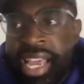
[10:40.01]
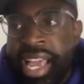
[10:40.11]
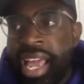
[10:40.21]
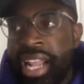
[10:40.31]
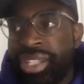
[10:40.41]

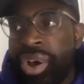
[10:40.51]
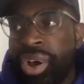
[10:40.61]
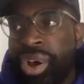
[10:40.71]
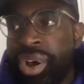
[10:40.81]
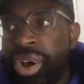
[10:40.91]
And it's
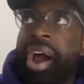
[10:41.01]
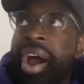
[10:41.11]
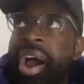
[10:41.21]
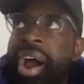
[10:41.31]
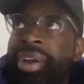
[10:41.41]
also thinking
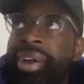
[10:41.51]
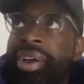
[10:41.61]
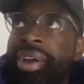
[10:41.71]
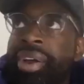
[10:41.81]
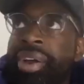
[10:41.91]
about, all right,
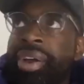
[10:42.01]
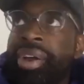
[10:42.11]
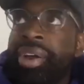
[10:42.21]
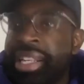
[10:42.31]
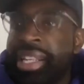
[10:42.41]
well,
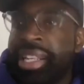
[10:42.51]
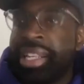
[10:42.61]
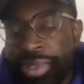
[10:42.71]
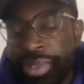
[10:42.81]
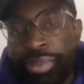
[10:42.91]
as
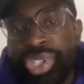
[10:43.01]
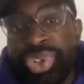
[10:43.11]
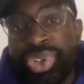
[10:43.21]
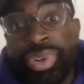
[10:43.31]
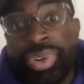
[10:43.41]
hip hop
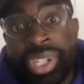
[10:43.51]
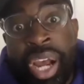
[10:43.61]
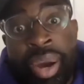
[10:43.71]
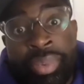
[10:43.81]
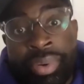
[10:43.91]
is a
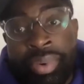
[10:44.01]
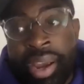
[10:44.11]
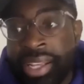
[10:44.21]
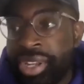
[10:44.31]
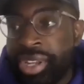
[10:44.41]
mature genre,
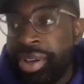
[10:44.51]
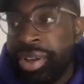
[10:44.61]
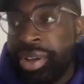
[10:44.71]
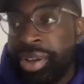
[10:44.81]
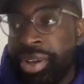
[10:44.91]
right?
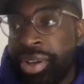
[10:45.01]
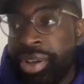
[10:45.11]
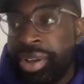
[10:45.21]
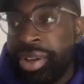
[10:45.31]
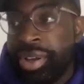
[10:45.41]
Hip hop is
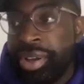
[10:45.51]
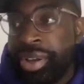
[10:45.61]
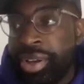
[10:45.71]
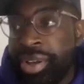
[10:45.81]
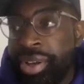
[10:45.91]
50 years
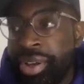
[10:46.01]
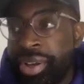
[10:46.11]
old now.